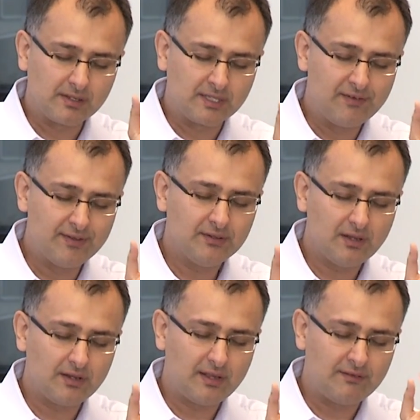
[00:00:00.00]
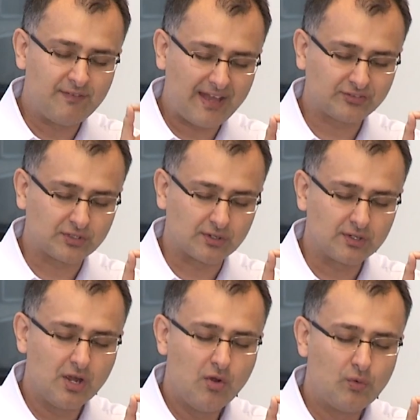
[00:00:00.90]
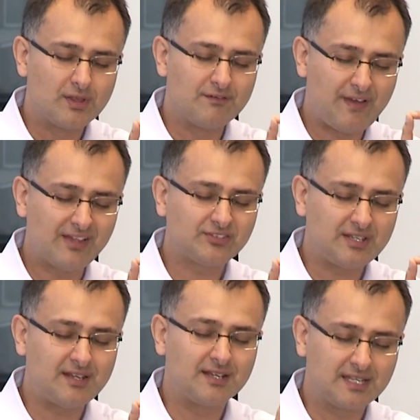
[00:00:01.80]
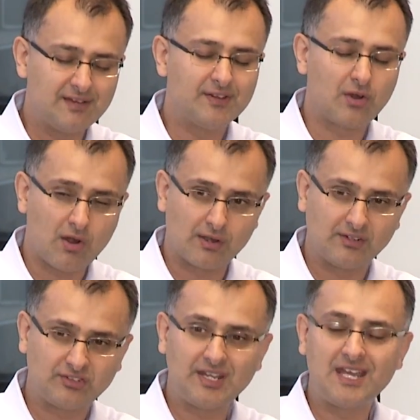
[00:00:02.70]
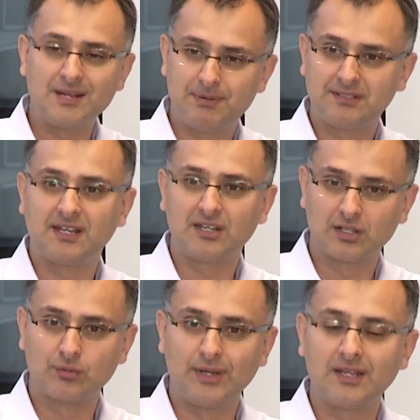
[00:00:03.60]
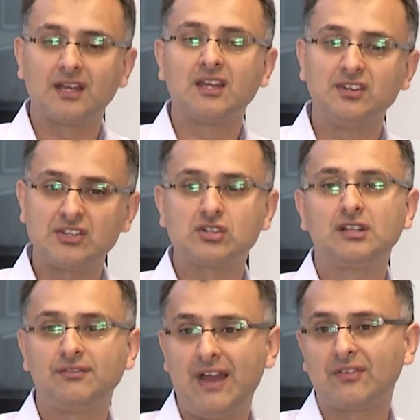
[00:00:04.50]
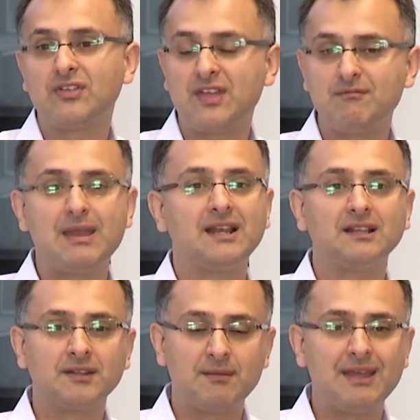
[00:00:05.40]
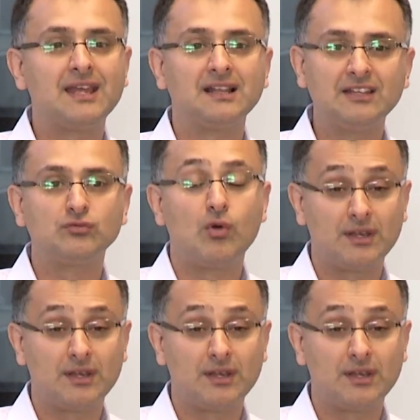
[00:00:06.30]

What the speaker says: given investor will invest in a given artist in a particular week, conditional on the fact that they make at least one